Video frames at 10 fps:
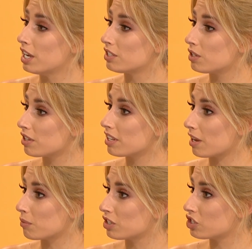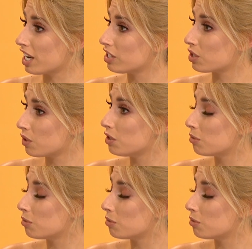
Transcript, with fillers: Do you think that would have changed who